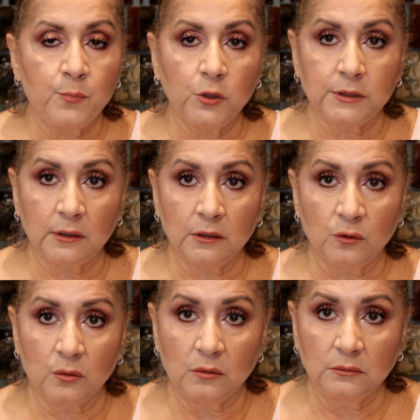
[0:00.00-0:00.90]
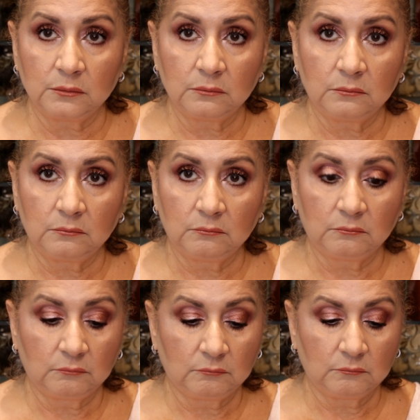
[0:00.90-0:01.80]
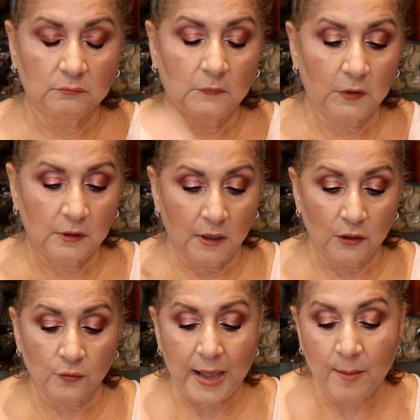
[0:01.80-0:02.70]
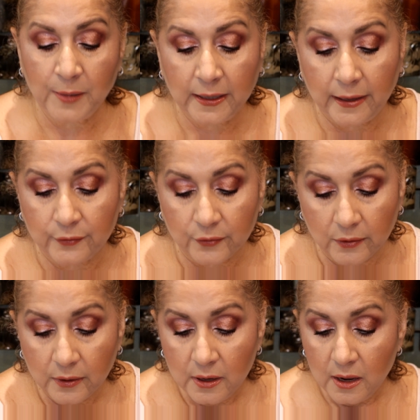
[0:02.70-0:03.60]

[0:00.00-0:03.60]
put the little applicator,